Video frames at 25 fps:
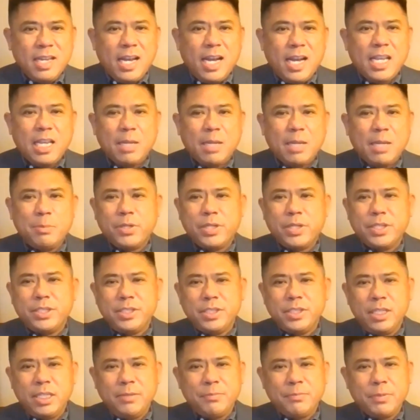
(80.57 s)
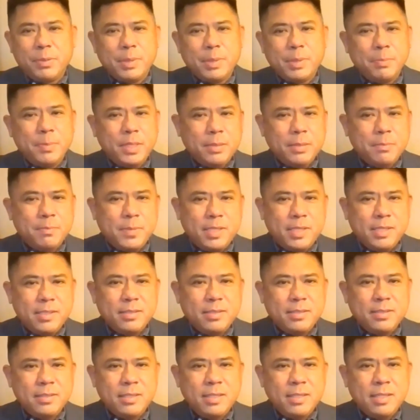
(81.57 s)
I am originally from the
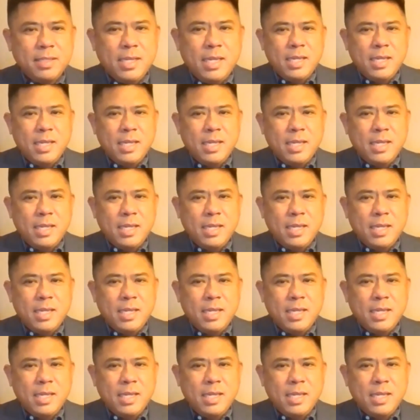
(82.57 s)
Philippines.